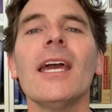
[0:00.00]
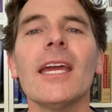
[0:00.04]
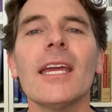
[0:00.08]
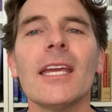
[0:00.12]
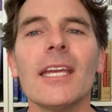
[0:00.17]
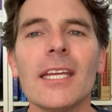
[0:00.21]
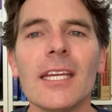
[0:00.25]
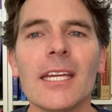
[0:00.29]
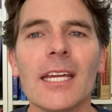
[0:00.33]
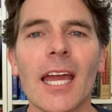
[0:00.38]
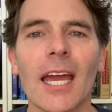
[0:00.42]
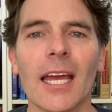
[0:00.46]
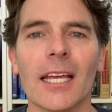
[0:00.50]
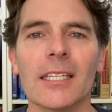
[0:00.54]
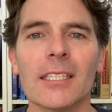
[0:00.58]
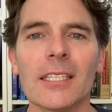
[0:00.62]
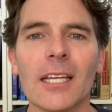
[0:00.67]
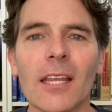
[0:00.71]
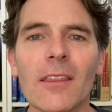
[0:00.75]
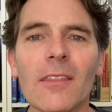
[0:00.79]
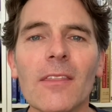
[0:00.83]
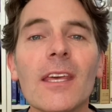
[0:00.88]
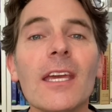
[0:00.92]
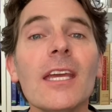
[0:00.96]
Yes,
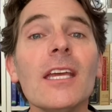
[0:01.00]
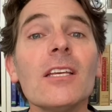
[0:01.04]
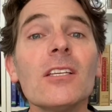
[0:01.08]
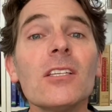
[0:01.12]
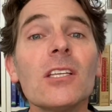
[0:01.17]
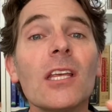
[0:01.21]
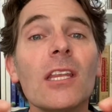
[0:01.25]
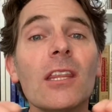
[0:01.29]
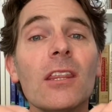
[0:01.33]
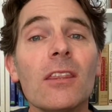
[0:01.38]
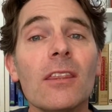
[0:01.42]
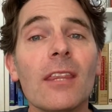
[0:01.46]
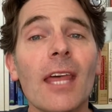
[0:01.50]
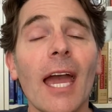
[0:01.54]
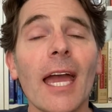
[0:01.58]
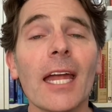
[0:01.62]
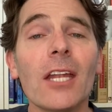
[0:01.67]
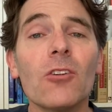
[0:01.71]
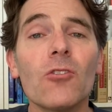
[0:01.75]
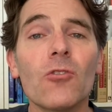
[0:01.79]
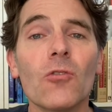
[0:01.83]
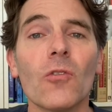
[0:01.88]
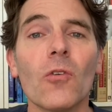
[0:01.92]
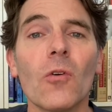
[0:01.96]
and these are
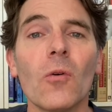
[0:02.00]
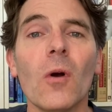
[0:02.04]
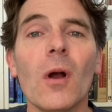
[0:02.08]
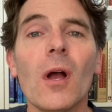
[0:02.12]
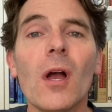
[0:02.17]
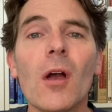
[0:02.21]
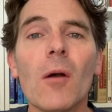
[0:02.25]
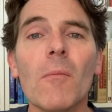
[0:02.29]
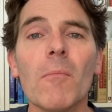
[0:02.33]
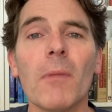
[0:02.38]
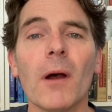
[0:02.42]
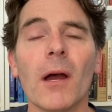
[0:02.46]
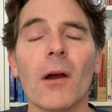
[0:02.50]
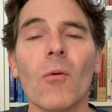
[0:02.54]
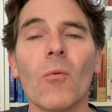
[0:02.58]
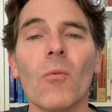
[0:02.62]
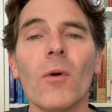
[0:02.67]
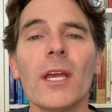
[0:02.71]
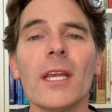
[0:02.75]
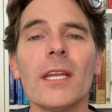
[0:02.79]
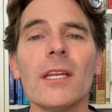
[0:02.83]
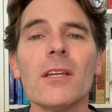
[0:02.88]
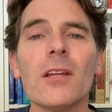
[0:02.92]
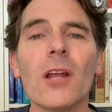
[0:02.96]
natural, but
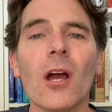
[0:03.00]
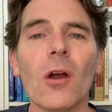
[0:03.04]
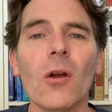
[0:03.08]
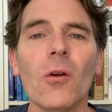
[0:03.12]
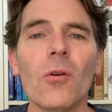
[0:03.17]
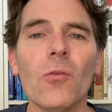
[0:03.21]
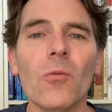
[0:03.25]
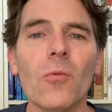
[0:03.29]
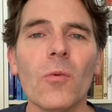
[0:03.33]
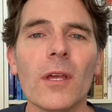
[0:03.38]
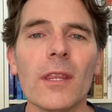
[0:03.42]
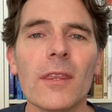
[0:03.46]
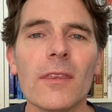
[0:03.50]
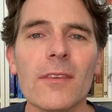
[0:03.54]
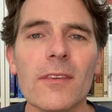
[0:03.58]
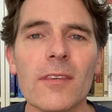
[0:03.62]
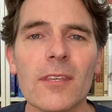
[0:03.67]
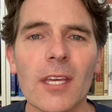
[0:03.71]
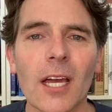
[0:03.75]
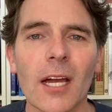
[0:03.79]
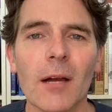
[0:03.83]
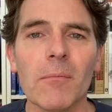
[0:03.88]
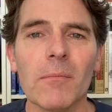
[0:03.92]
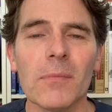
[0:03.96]
we know with
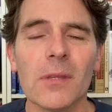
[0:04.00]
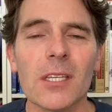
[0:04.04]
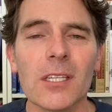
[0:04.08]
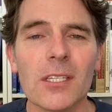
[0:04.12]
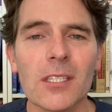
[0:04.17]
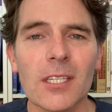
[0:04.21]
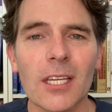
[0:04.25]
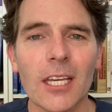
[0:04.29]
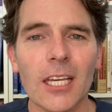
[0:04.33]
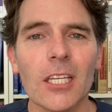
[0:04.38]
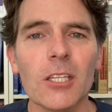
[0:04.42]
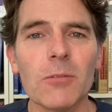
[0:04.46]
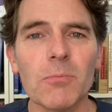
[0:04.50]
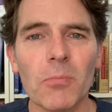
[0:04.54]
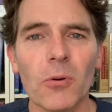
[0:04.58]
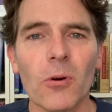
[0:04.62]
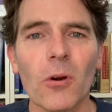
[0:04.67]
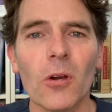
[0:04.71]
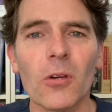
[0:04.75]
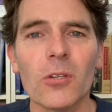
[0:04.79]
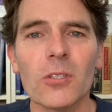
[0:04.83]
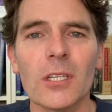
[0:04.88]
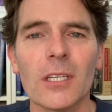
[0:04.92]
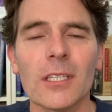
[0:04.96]
some disease
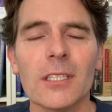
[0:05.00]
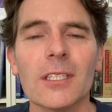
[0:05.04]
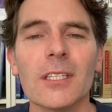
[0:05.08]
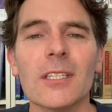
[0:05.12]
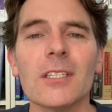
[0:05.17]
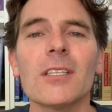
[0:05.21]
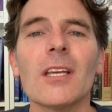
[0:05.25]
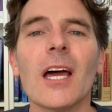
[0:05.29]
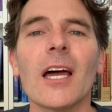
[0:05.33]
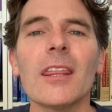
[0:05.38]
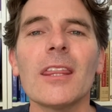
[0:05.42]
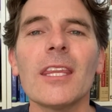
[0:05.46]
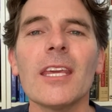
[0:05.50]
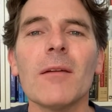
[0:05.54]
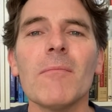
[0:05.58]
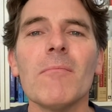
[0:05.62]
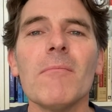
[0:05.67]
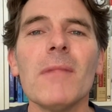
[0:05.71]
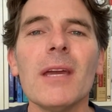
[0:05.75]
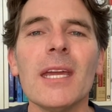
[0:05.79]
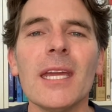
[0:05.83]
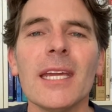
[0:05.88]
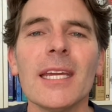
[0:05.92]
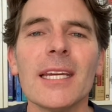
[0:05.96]
processes, the
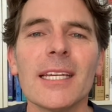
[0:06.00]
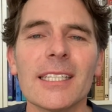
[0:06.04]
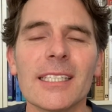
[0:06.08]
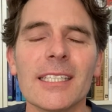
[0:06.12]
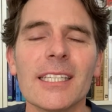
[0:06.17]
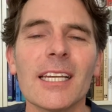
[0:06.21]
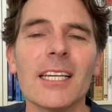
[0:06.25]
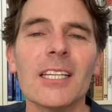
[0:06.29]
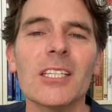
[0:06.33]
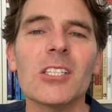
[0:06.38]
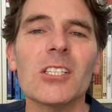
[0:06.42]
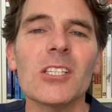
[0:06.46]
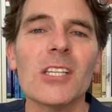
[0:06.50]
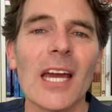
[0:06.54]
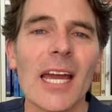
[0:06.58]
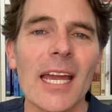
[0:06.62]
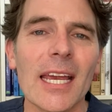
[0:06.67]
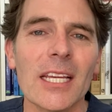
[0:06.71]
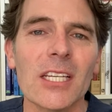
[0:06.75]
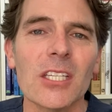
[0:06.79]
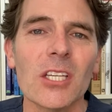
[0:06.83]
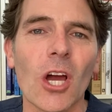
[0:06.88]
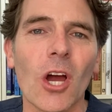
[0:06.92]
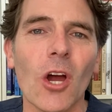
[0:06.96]
omega-6
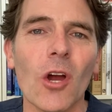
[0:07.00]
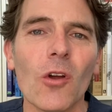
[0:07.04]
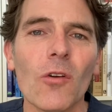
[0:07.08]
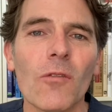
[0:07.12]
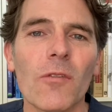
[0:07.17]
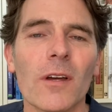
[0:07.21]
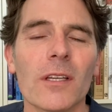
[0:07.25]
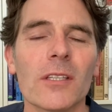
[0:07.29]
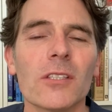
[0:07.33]
takes over.